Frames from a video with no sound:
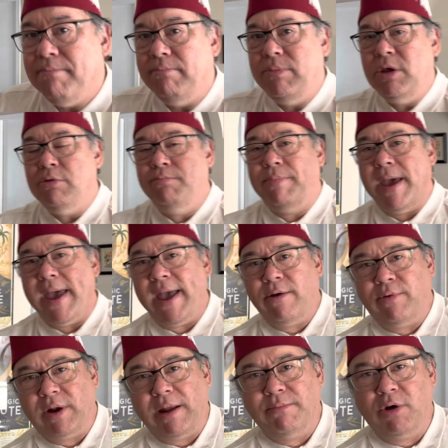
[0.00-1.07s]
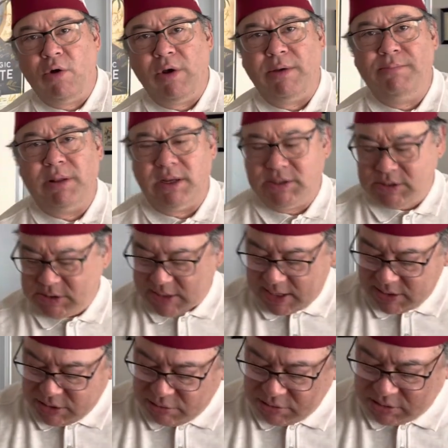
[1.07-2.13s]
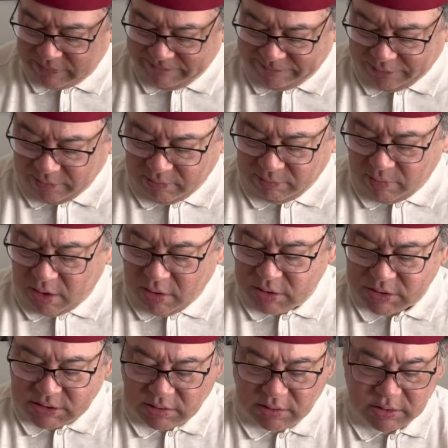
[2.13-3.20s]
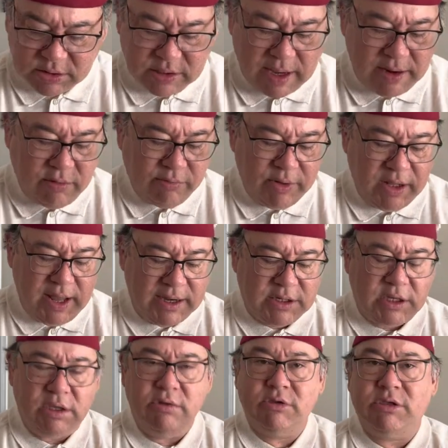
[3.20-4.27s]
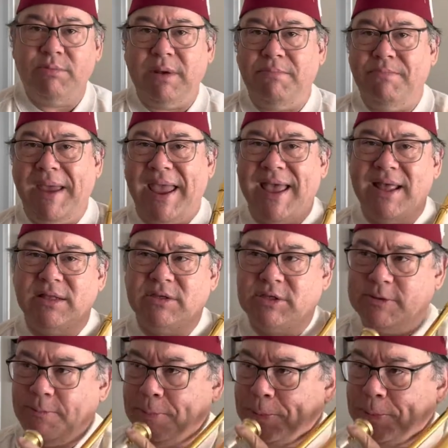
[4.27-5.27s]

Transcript: mute bag when I'm going places. I use them for rehearsals. I don't really like to use them in bands.